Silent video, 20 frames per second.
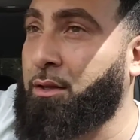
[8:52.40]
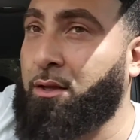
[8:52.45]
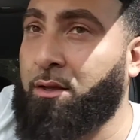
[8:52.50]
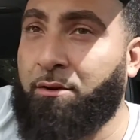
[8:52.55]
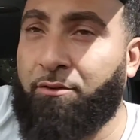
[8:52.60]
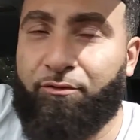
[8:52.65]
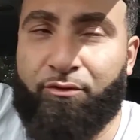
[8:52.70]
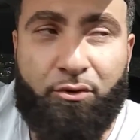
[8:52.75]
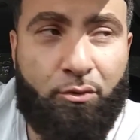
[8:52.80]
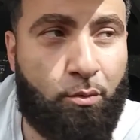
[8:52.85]

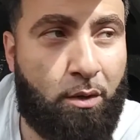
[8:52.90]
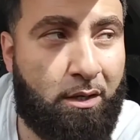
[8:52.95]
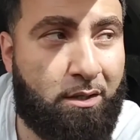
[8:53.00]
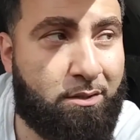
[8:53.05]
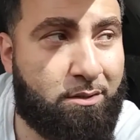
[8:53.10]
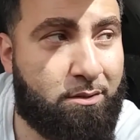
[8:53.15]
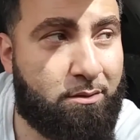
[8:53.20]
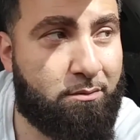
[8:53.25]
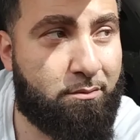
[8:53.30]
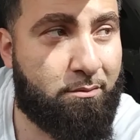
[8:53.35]
in a few
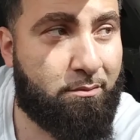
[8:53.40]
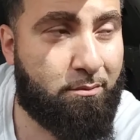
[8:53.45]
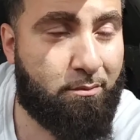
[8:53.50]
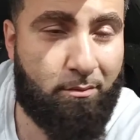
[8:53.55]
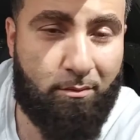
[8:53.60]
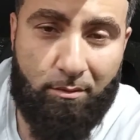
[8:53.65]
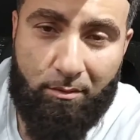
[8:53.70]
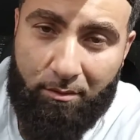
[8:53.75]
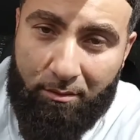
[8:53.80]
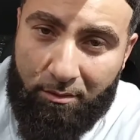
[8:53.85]
weeks
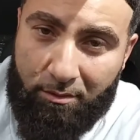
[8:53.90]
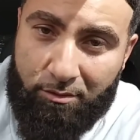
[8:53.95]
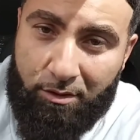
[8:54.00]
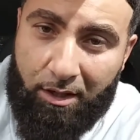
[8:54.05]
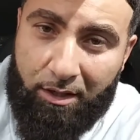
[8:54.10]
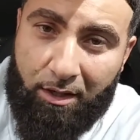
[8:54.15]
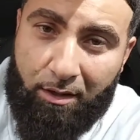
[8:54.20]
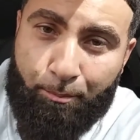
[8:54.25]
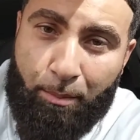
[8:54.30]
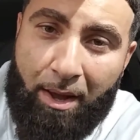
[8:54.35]

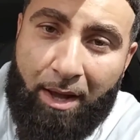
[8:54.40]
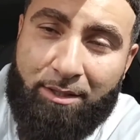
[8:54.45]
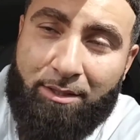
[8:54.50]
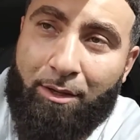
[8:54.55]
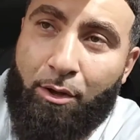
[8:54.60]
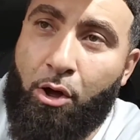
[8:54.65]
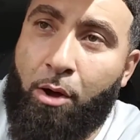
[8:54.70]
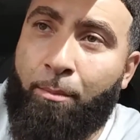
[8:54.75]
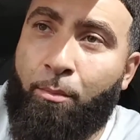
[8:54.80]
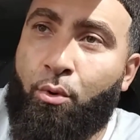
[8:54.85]
so I can pass
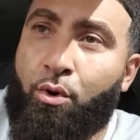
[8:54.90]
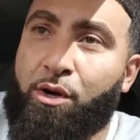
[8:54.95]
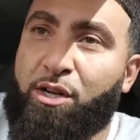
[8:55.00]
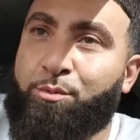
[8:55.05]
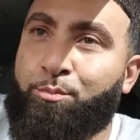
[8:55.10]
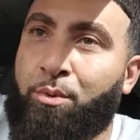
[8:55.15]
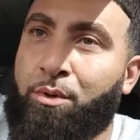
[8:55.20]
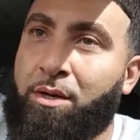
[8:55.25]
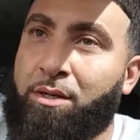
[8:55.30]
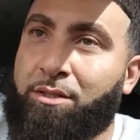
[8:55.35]
along more
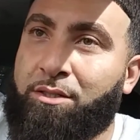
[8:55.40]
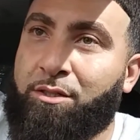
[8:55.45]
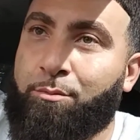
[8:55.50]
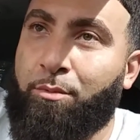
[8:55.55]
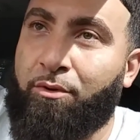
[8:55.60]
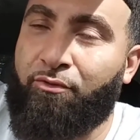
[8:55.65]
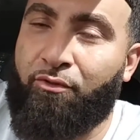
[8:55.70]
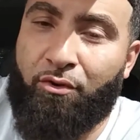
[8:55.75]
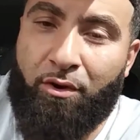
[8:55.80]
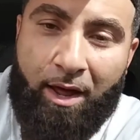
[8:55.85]
experiences.
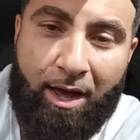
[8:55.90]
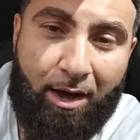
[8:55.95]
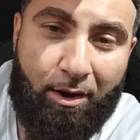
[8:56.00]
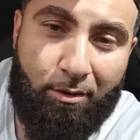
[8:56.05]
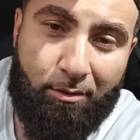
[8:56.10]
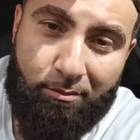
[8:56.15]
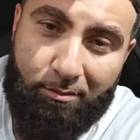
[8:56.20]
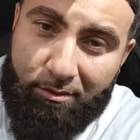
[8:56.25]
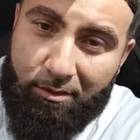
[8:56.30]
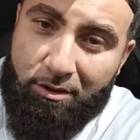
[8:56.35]
But for
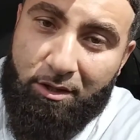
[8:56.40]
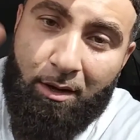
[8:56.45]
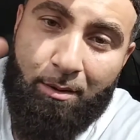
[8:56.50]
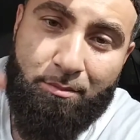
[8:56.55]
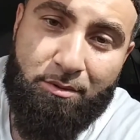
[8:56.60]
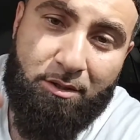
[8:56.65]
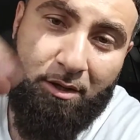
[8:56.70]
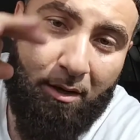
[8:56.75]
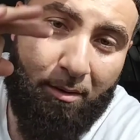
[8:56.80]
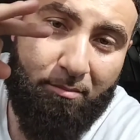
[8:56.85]
now,
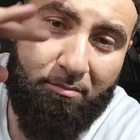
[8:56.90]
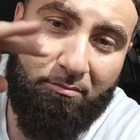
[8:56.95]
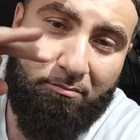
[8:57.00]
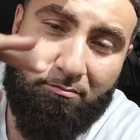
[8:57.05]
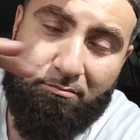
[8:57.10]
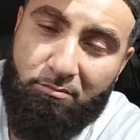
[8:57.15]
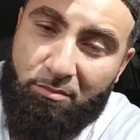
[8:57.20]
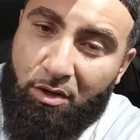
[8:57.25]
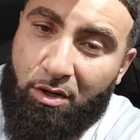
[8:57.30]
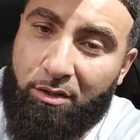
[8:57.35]
thumbs up,
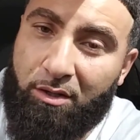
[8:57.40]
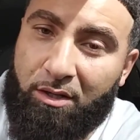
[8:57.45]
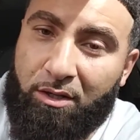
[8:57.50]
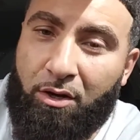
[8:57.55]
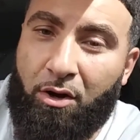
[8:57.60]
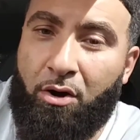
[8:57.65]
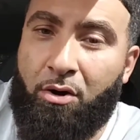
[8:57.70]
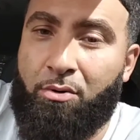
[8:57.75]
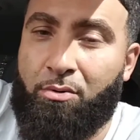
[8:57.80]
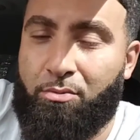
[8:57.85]
good to
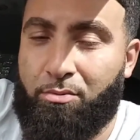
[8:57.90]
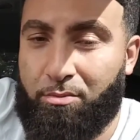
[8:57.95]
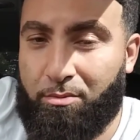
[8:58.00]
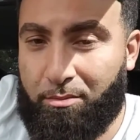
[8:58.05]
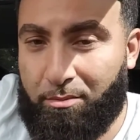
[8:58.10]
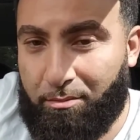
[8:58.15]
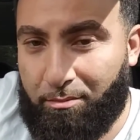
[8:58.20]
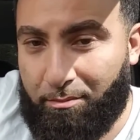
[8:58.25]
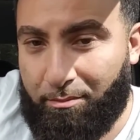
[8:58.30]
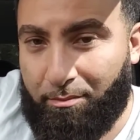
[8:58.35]
go.
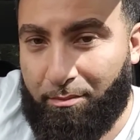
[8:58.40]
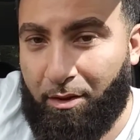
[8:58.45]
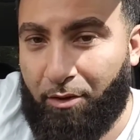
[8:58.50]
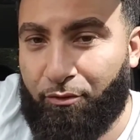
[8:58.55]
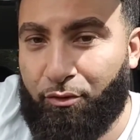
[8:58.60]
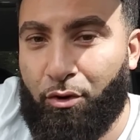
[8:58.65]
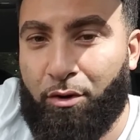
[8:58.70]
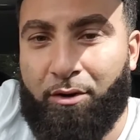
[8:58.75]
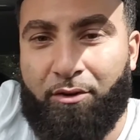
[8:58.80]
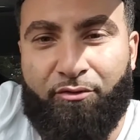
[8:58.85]

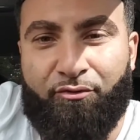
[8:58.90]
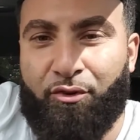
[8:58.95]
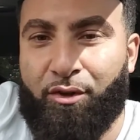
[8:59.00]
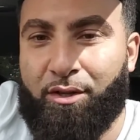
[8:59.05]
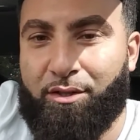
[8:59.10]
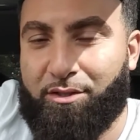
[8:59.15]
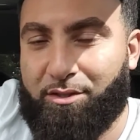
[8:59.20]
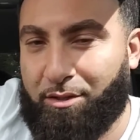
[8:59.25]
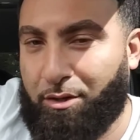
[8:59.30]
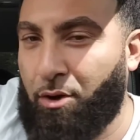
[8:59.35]
If you're on the
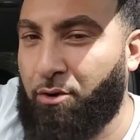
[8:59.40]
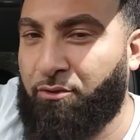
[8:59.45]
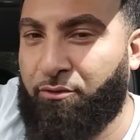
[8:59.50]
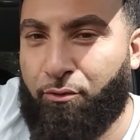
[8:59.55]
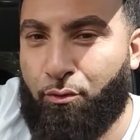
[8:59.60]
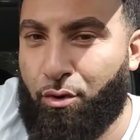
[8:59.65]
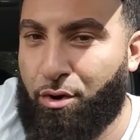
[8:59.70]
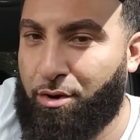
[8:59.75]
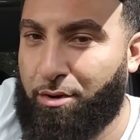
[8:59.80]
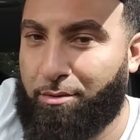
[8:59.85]
fence, go
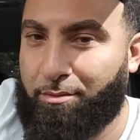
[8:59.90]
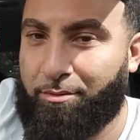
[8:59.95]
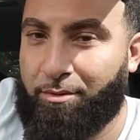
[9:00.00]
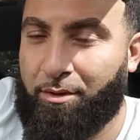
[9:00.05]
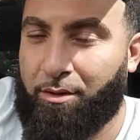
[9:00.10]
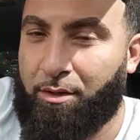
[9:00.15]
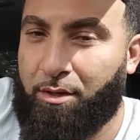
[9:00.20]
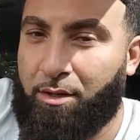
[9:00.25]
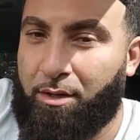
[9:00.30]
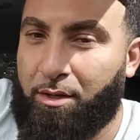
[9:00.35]
for it.
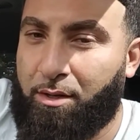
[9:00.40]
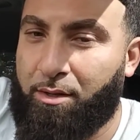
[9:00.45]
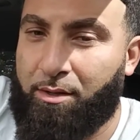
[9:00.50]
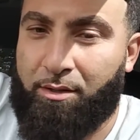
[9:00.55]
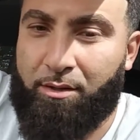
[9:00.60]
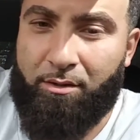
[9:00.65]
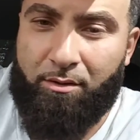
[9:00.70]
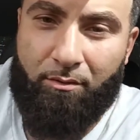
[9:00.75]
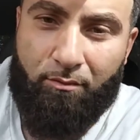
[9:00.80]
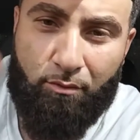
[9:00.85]

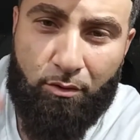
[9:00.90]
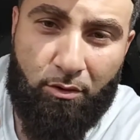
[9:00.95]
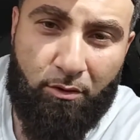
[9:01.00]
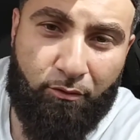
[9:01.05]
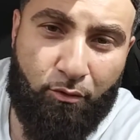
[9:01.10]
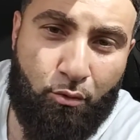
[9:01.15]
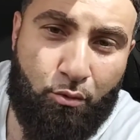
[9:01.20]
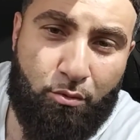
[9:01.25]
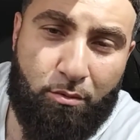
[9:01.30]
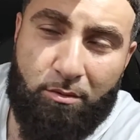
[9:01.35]
Real
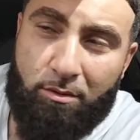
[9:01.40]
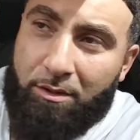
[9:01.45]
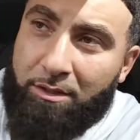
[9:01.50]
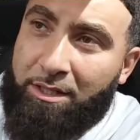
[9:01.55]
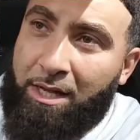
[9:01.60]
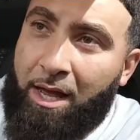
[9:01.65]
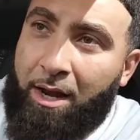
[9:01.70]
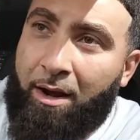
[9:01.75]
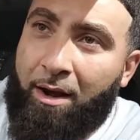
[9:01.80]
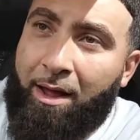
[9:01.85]
Root
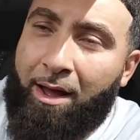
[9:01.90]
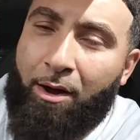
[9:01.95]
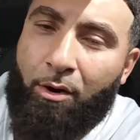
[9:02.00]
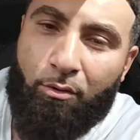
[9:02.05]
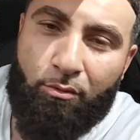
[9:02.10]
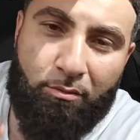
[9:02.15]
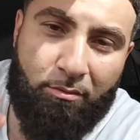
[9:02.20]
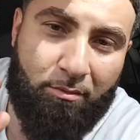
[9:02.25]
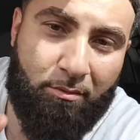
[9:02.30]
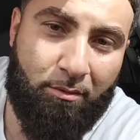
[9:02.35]
signing
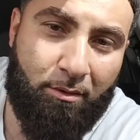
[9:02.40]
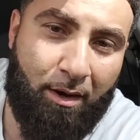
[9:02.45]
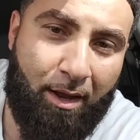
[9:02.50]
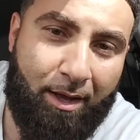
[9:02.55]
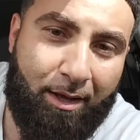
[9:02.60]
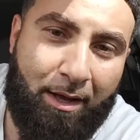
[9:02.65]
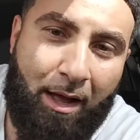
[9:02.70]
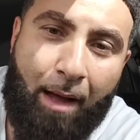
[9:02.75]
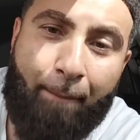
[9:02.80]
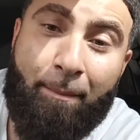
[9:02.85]
out.
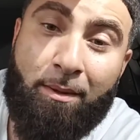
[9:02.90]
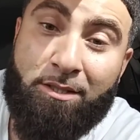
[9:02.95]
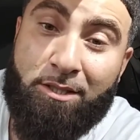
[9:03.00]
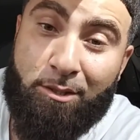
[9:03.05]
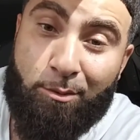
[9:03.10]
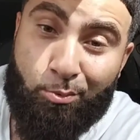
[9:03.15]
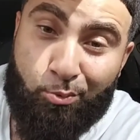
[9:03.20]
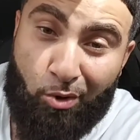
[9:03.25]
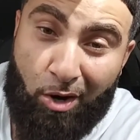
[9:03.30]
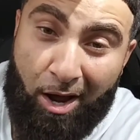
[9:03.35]
Like, comment,
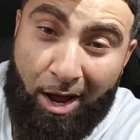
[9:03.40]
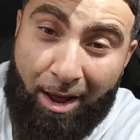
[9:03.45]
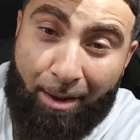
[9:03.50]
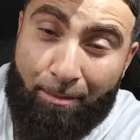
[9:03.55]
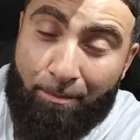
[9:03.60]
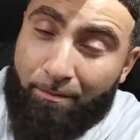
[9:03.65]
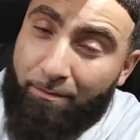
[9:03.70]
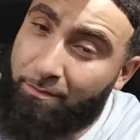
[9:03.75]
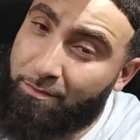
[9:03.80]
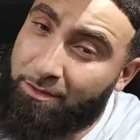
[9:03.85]
subscribe.